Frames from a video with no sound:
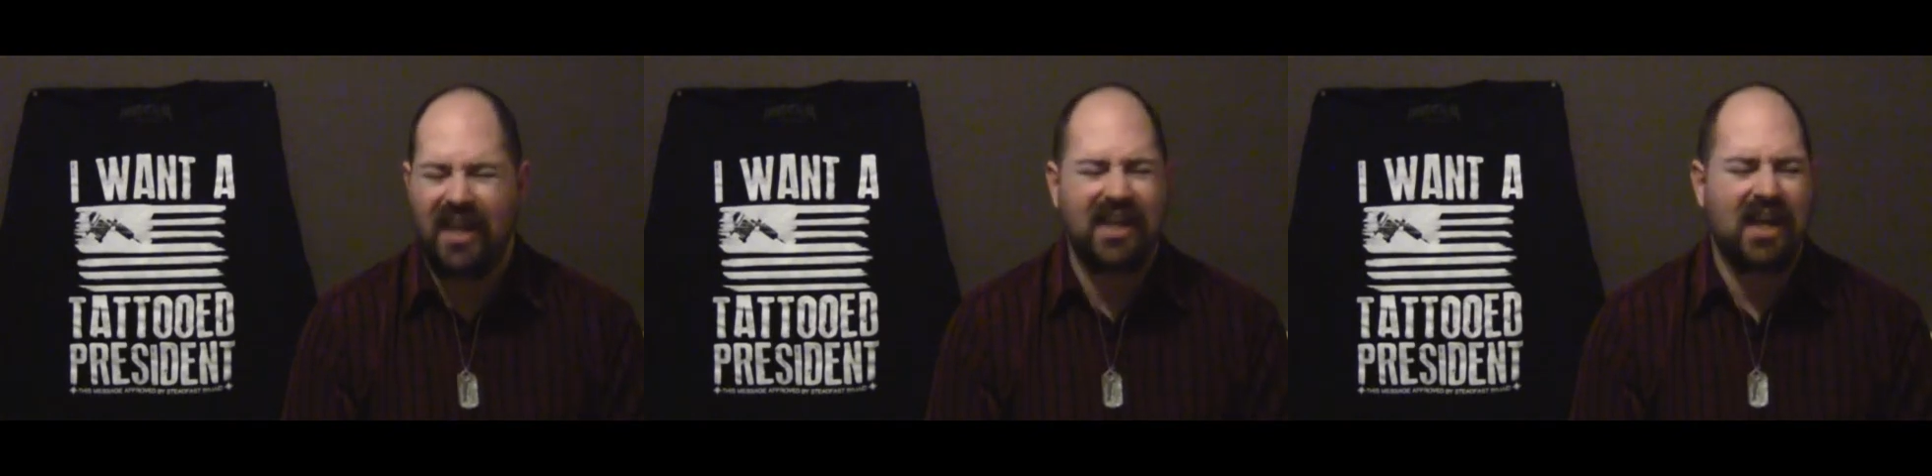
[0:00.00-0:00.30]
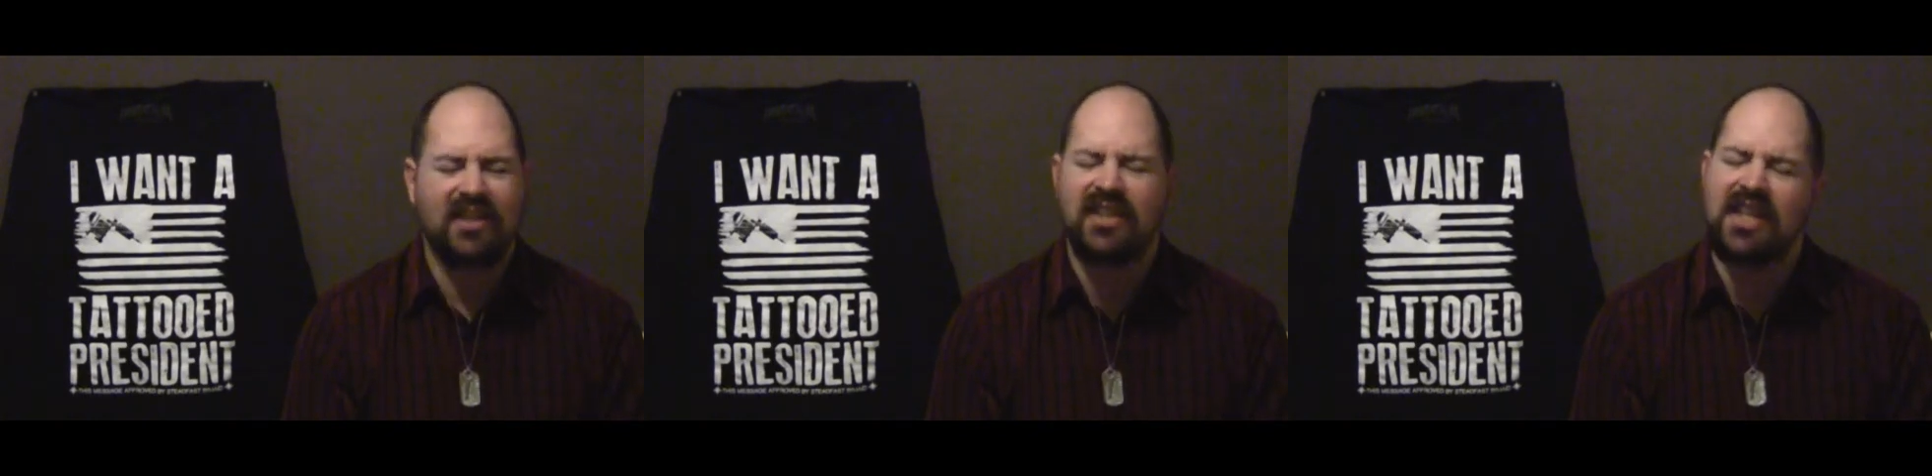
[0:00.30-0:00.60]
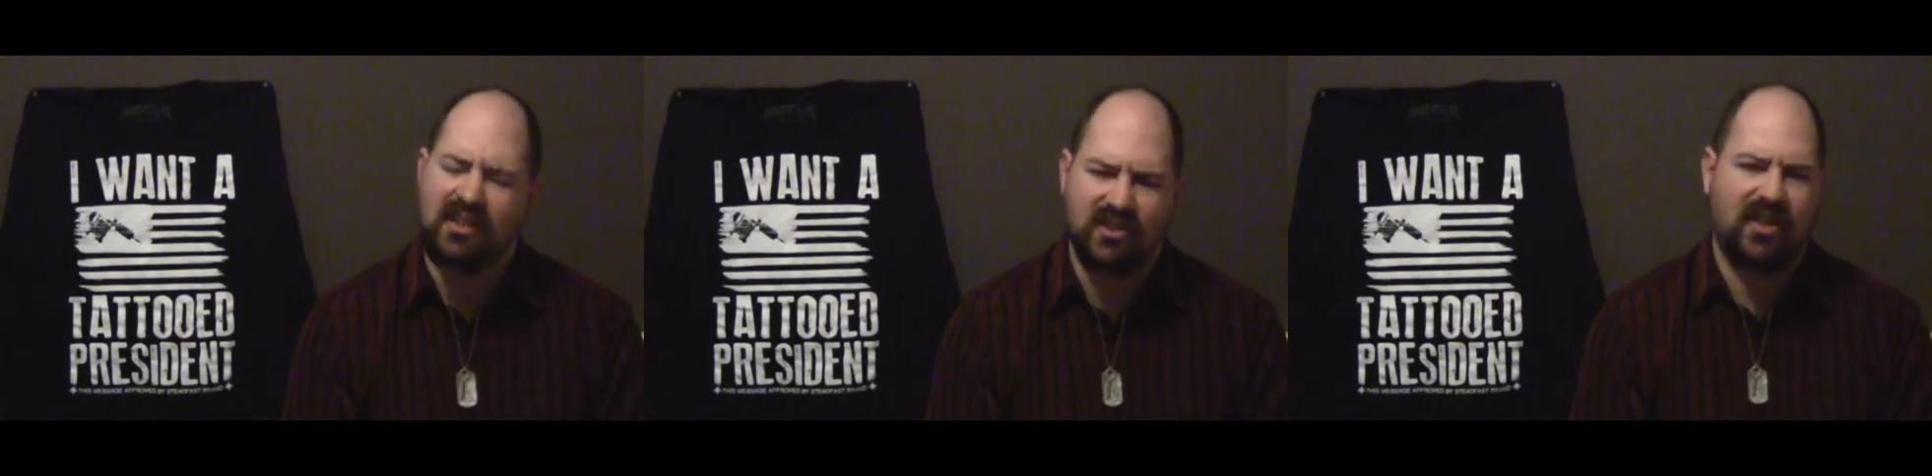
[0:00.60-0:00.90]
any
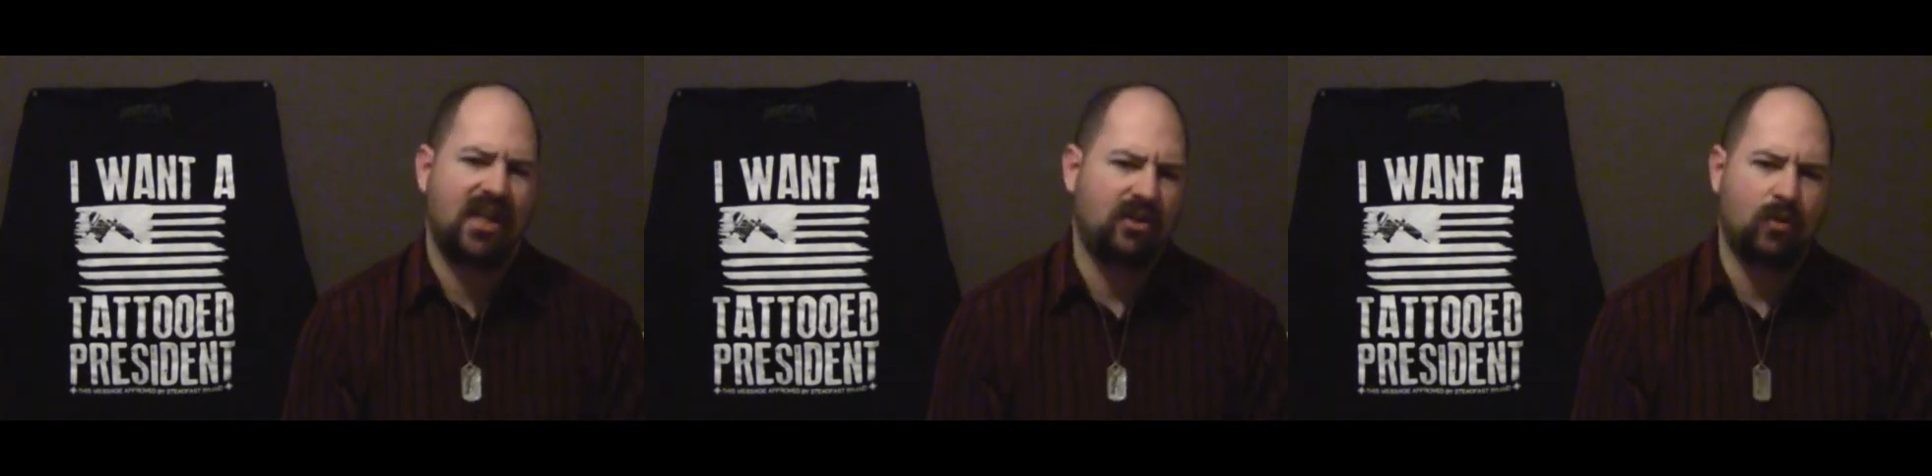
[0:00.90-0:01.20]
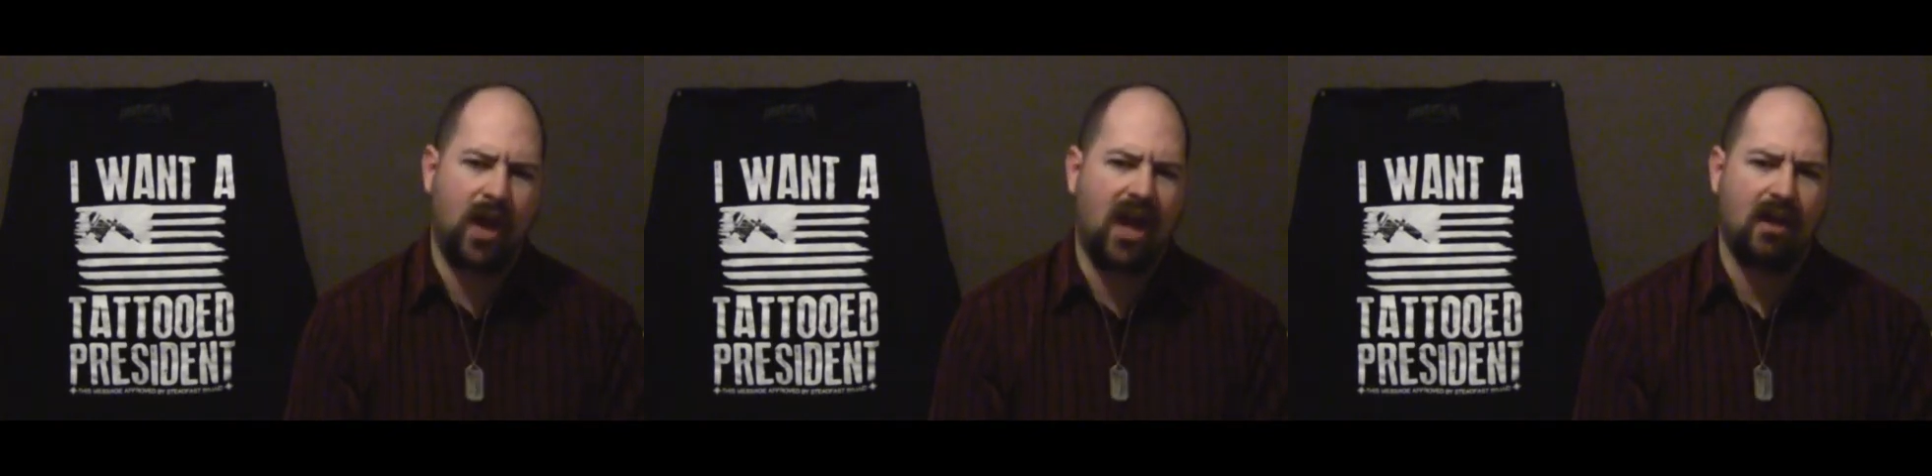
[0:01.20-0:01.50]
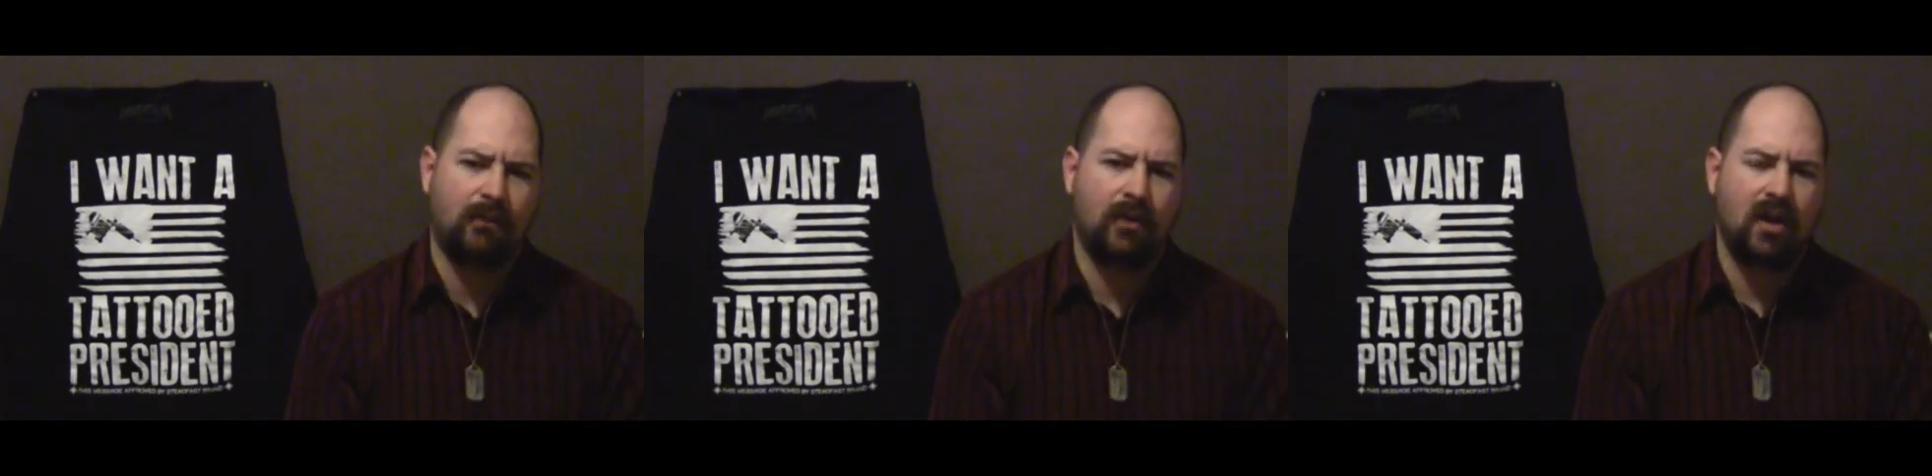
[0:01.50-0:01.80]
ideas that you have